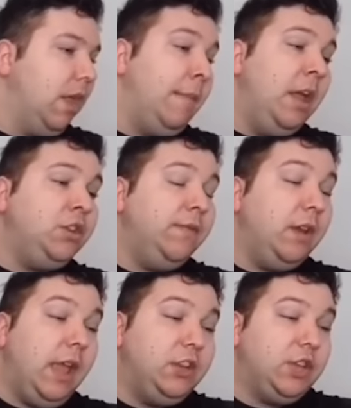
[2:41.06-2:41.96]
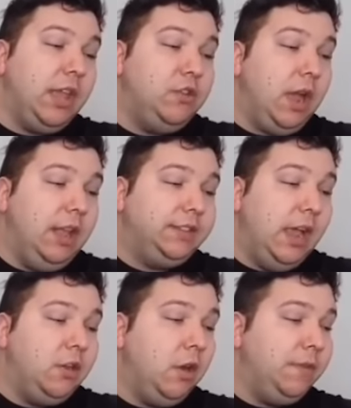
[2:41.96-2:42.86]
I'm actually very educated, guys.
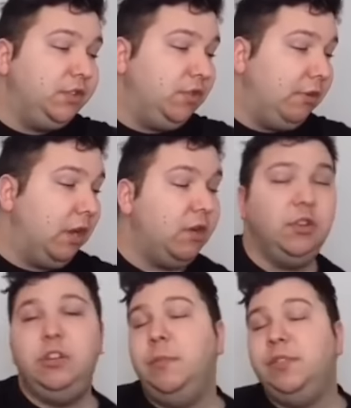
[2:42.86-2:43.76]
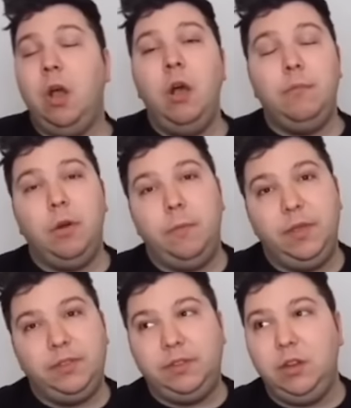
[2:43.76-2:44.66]
I know this train wreck on YouTube. It's all on
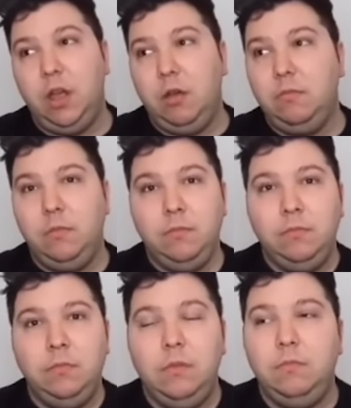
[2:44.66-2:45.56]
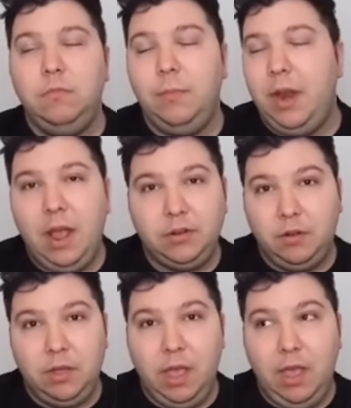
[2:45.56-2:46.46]
purpose, you know. I'm an actor,
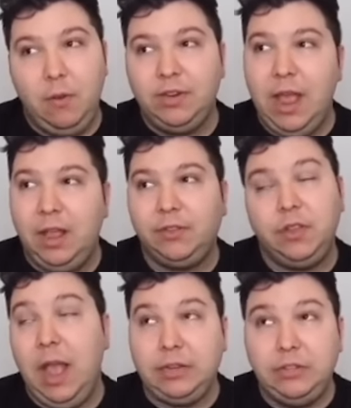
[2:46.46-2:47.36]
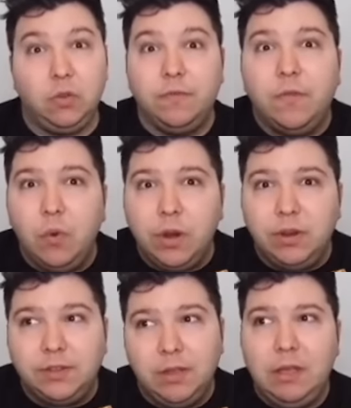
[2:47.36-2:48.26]
okay? I went to acting school for four
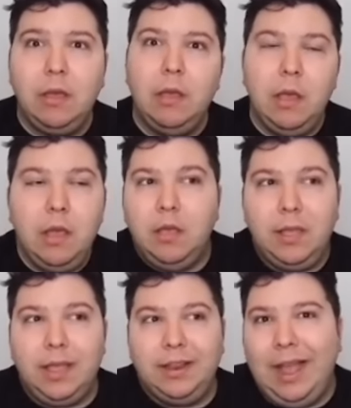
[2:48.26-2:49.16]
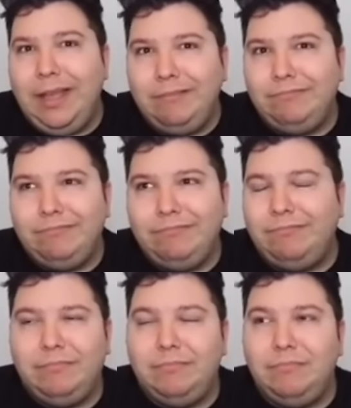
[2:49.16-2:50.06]
years. Like, I, I
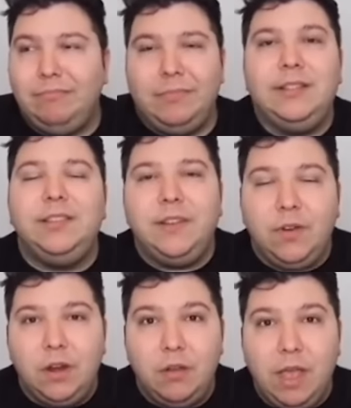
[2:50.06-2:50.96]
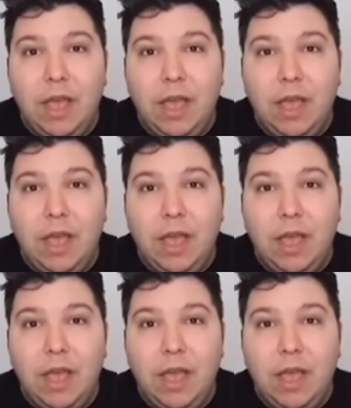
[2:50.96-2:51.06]
it's different, okay?